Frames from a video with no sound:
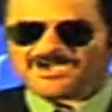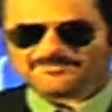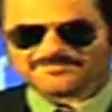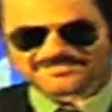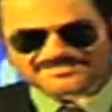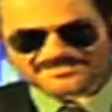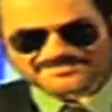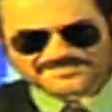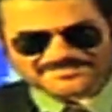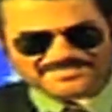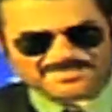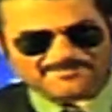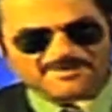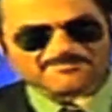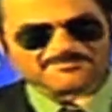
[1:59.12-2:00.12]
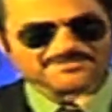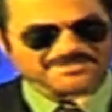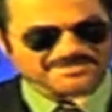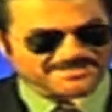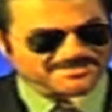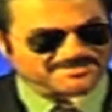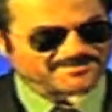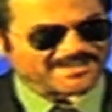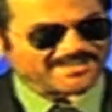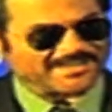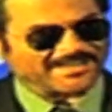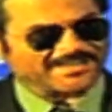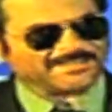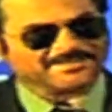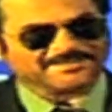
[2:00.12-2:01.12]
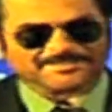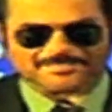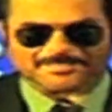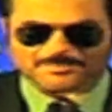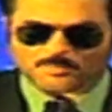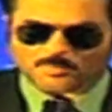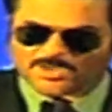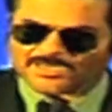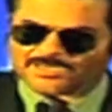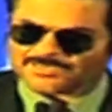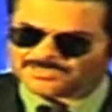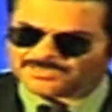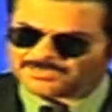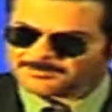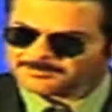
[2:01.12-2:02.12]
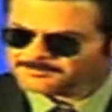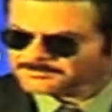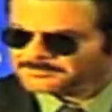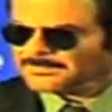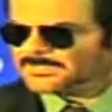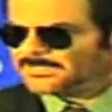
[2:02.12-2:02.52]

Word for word: I, this is the third time I'm here, and uh, well, uh,